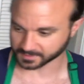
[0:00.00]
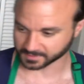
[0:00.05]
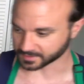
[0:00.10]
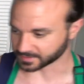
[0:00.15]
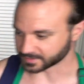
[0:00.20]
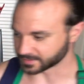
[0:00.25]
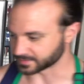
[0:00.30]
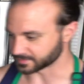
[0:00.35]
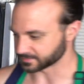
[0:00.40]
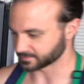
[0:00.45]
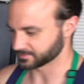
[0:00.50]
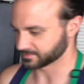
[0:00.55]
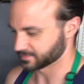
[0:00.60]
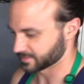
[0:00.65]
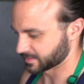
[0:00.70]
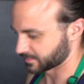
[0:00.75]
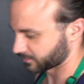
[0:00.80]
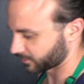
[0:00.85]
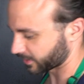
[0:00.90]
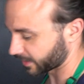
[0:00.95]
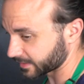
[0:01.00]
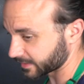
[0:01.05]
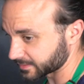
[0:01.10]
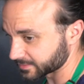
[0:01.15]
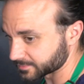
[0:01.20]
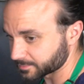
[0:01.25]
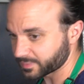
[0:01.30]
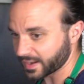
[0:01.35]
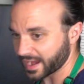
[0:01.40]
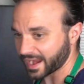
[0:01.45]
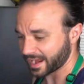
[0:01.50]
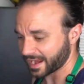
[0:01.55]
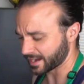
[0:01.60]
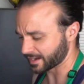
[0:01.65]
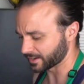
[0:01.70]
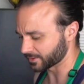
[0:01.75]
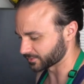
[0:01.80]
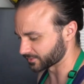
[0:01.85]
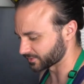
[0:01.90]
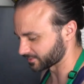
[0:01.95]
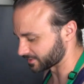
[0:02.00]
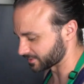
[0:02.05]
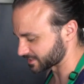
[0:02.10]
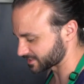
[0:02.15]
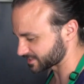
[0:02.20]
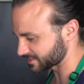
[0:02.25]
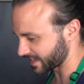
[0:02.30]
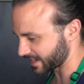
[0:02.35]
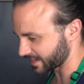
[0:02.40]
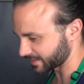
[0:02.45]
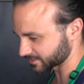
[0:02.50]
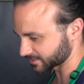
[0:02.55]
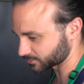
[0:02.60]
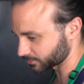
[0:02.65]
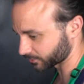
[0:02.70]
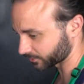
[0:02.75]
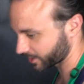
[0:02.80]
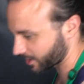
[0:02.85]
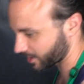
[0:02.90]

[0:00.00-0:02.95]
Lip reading: I am ready to pound this. That is really